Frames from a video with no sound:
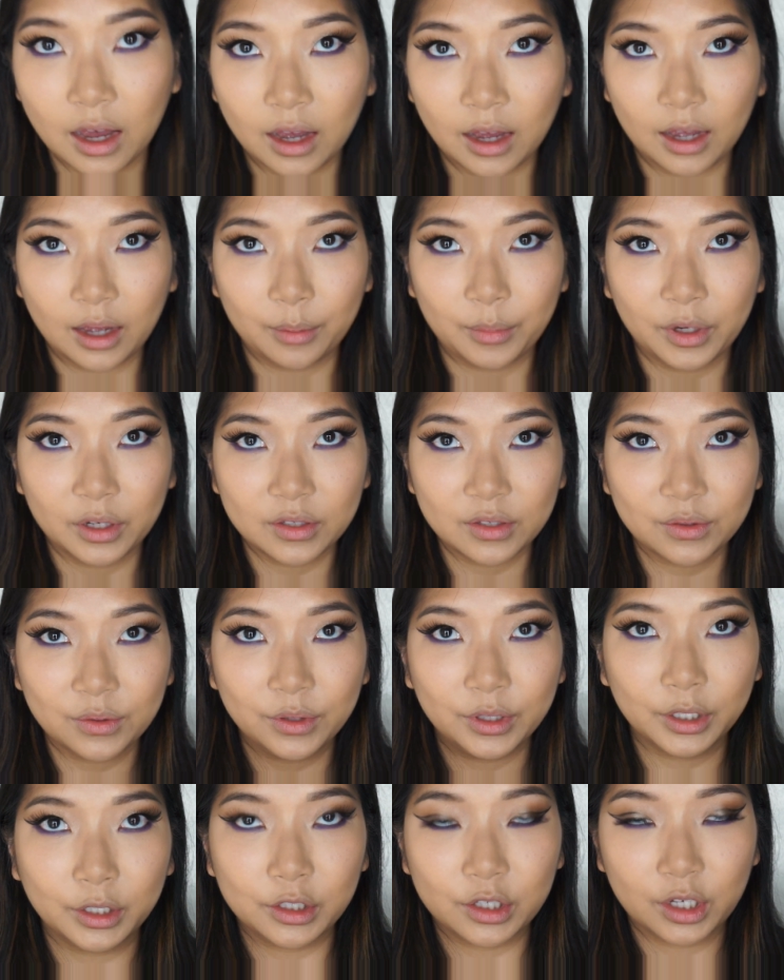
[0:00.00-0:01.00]
I'm also
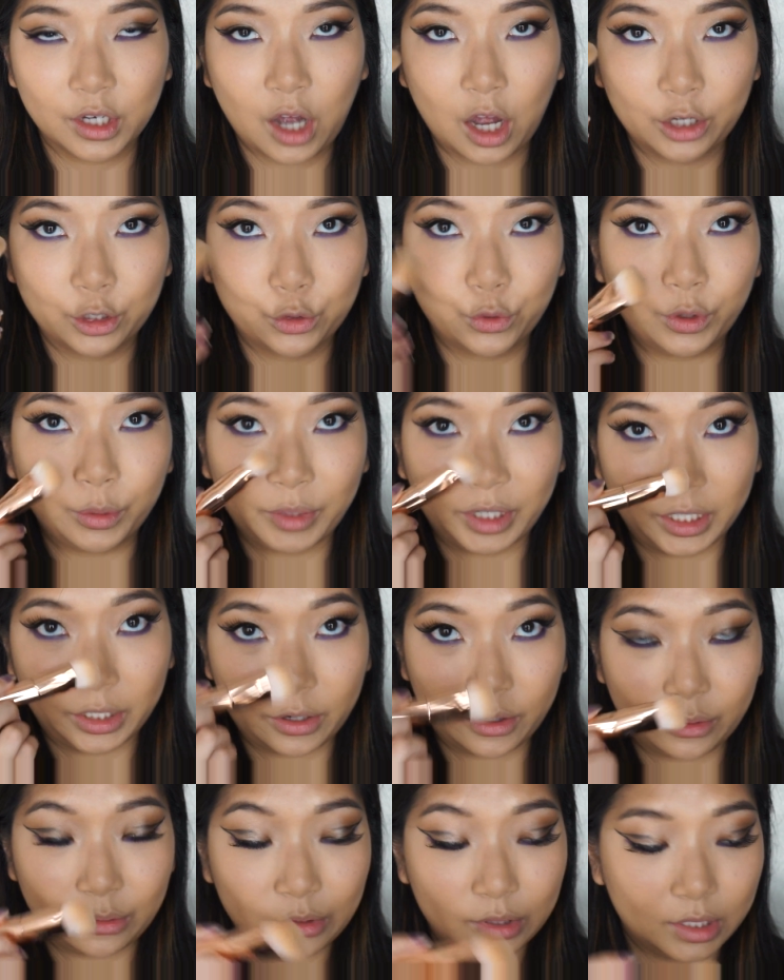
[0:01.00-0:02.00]
going to contour my
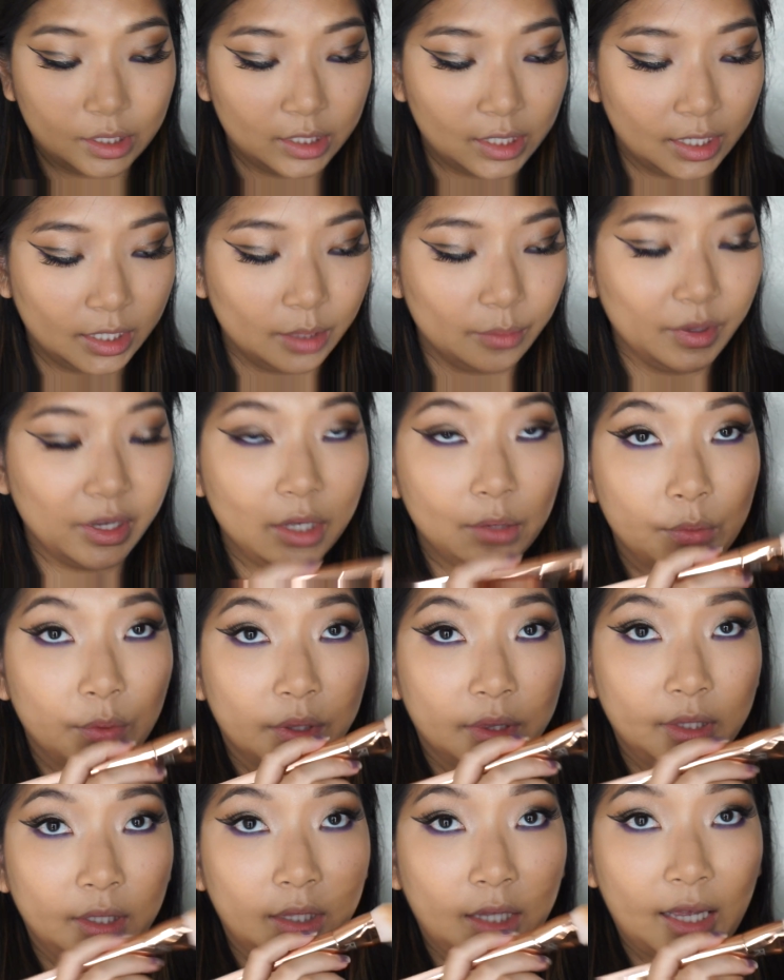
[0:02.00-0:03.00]
nose a tiny bit with
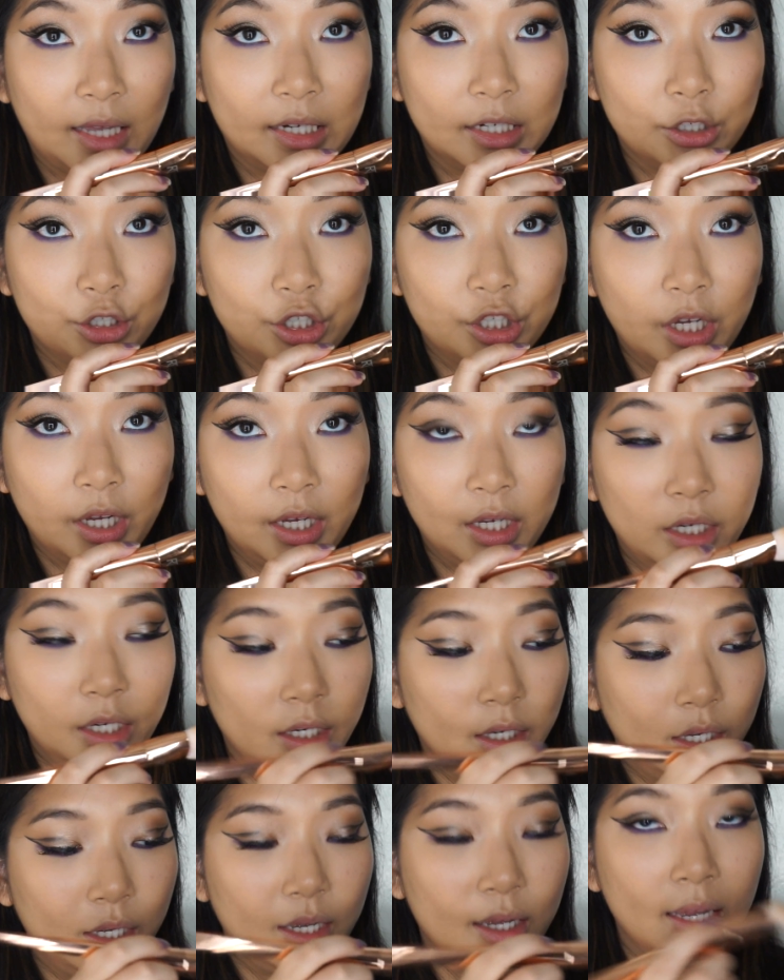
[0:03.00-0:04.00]
the lightest shade,
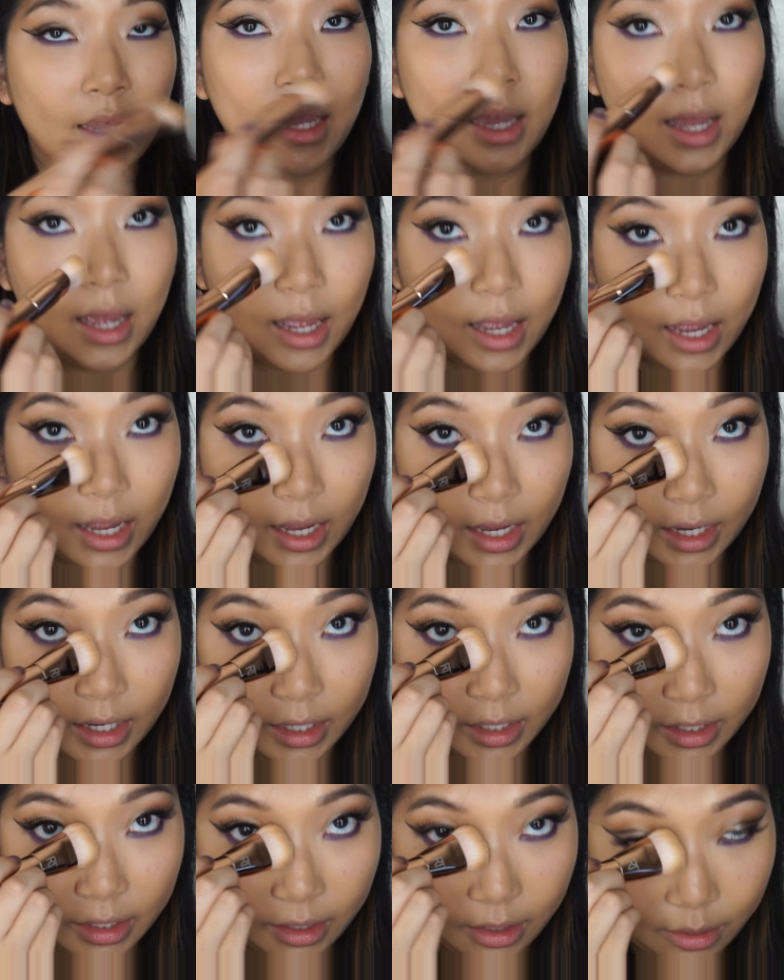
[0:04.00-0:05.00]

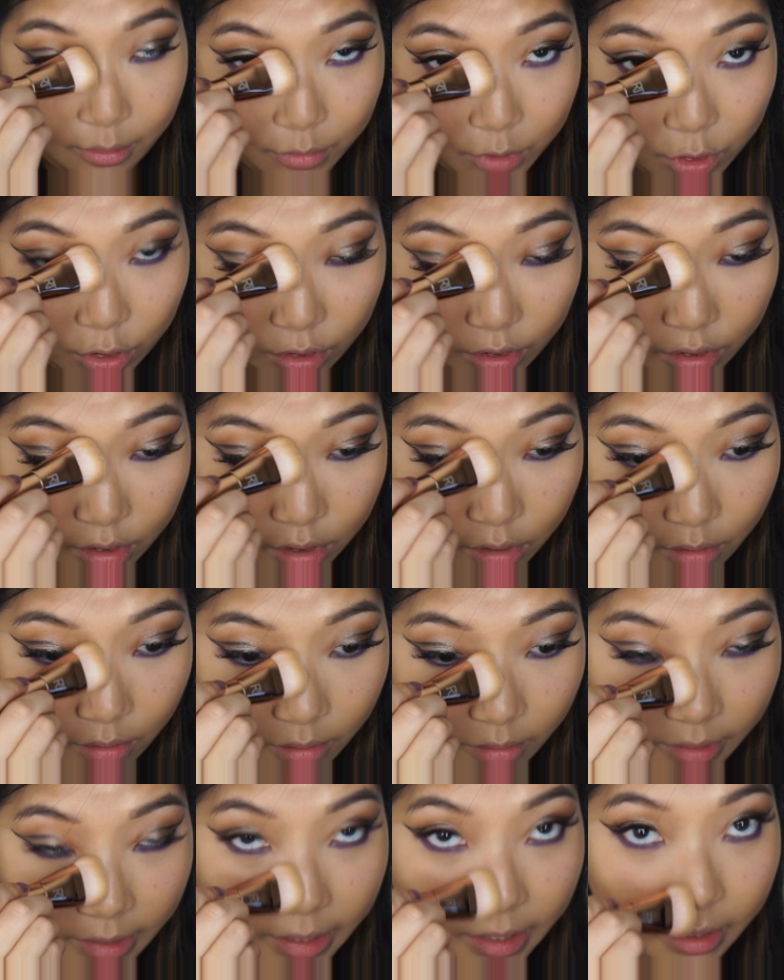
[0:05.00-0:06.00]
and I'm just
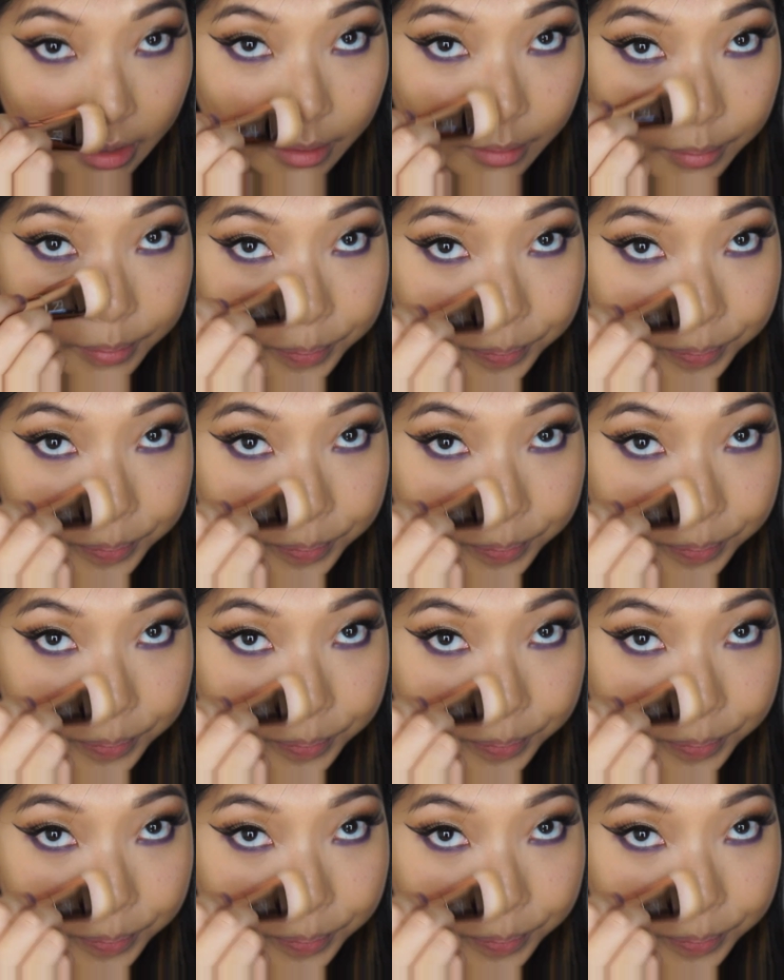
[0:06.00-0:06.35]
going